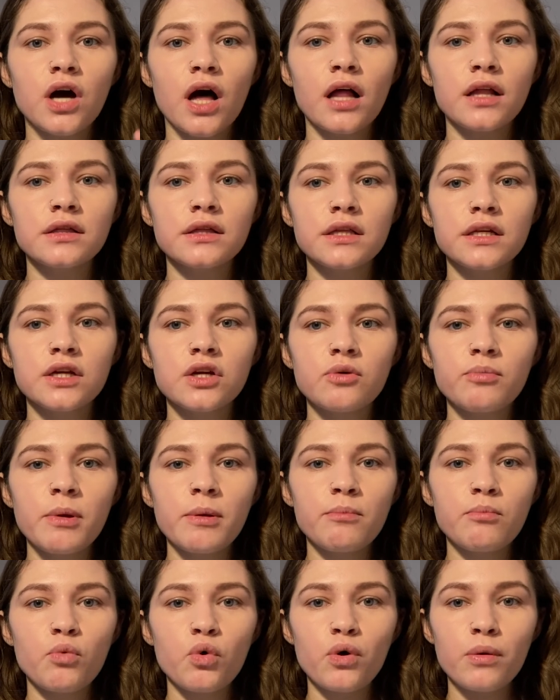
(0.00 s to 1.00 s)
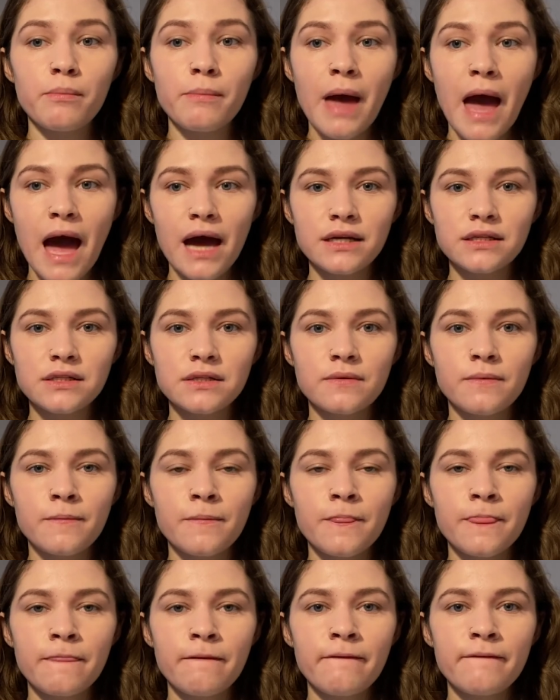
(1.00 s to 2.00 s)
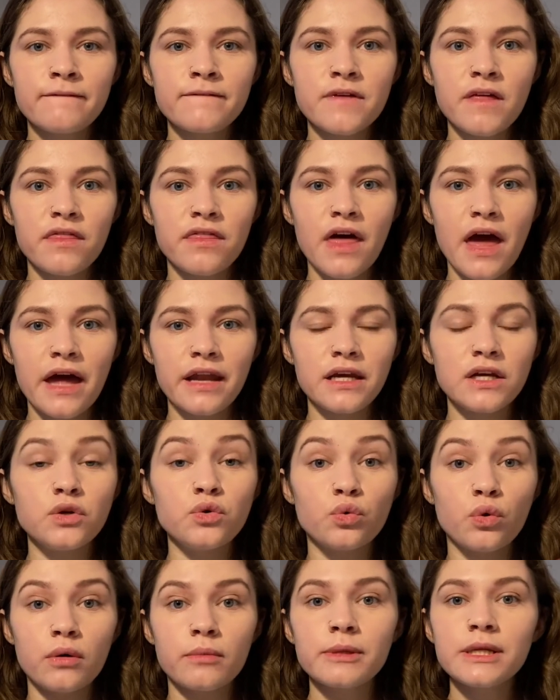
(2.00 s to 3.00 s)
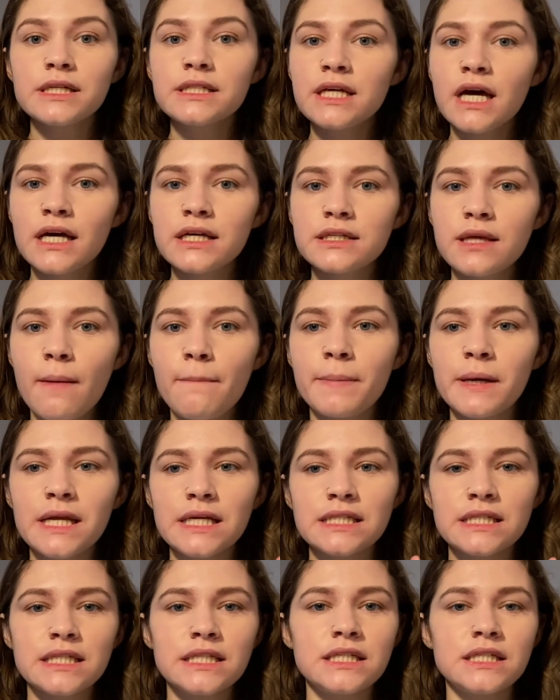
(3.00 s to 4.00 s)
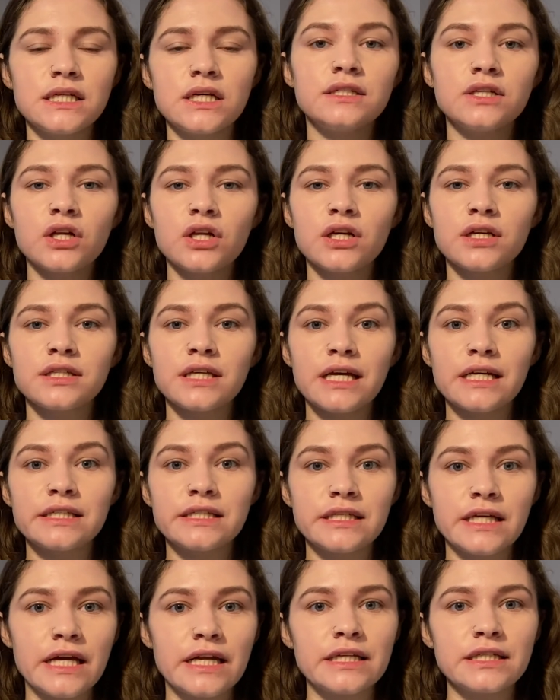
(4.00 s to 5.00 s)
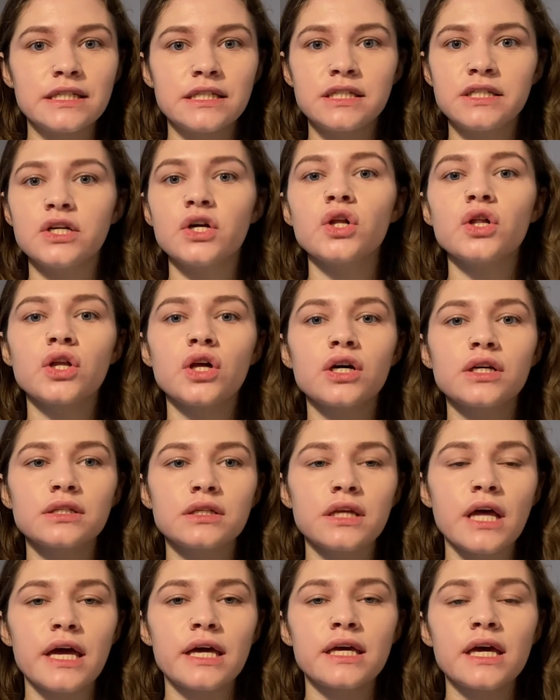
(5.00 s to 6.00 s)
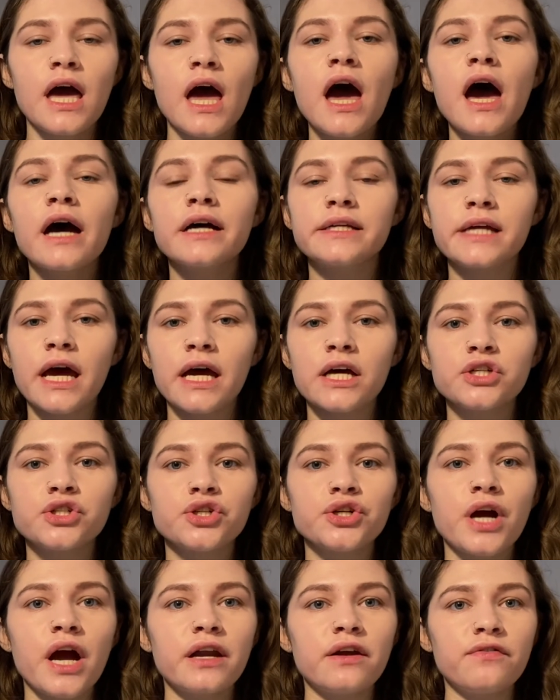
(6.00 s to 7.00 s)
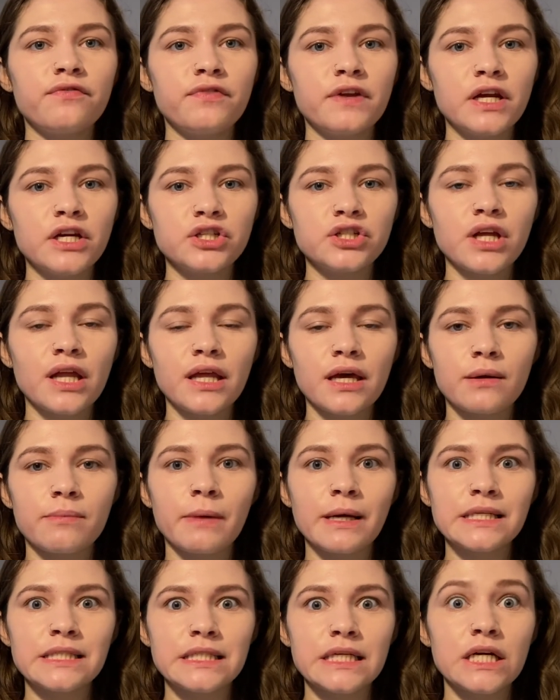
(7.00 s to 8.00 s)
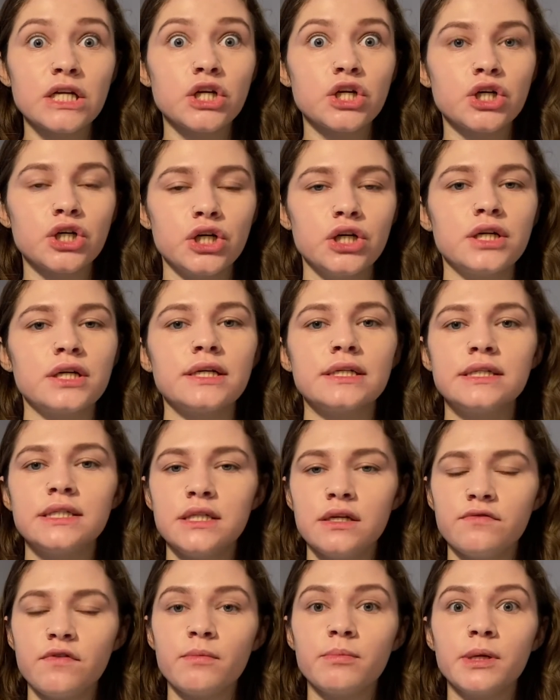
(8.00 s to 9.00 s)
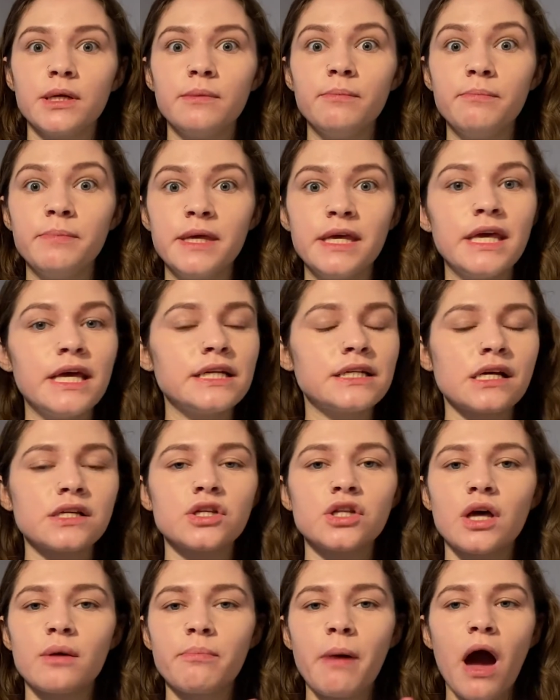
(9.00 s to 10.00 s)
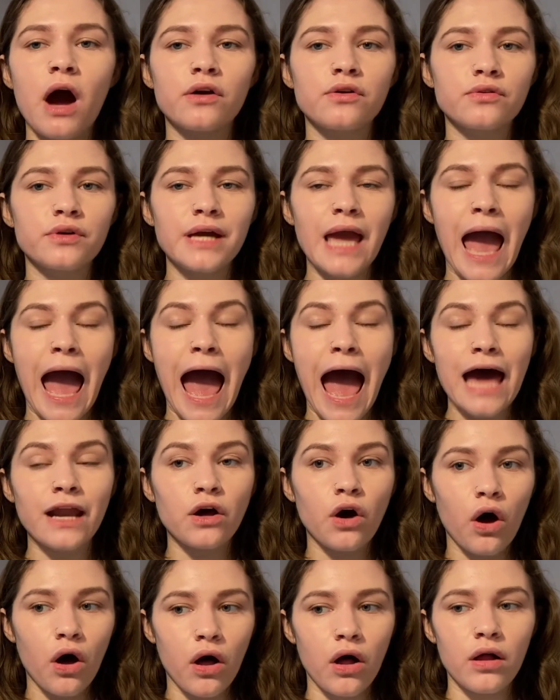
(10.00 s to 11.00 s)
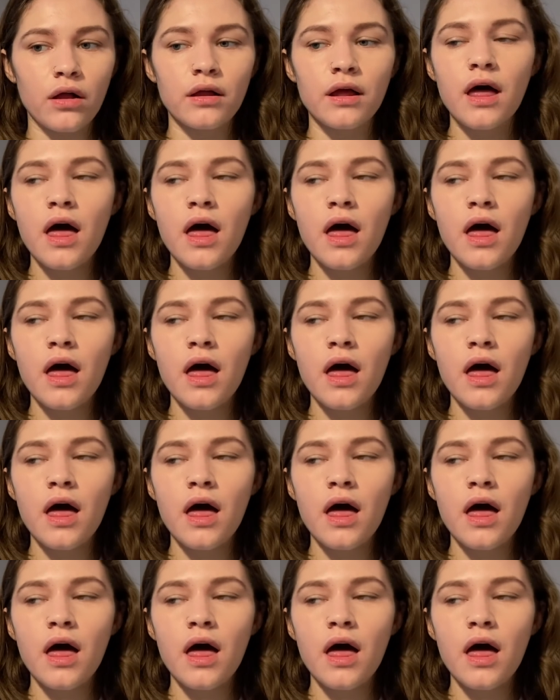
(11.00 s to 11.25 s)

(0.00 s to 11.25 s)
little bit more matte than it normally does, but it still looks like skin. It still looks like a texture and a finish that like my skin could conceivably be. It doesn't look powdery at all.